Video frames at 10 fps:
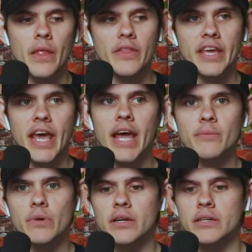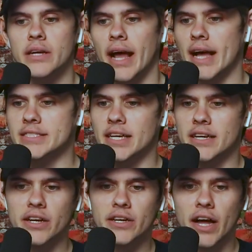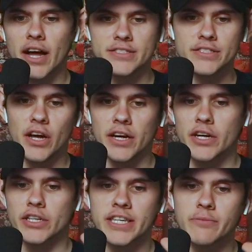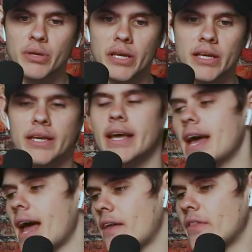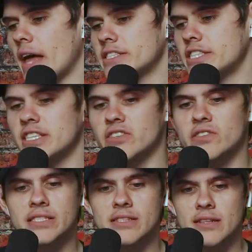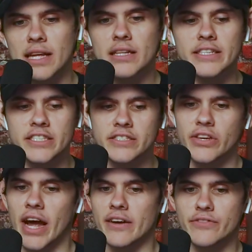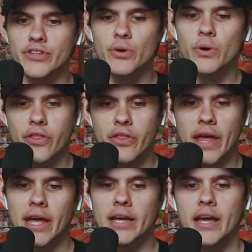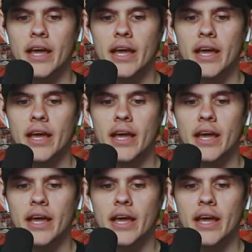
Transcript: camera as a good DP, and then she just lets Lilly just kind of do her thing,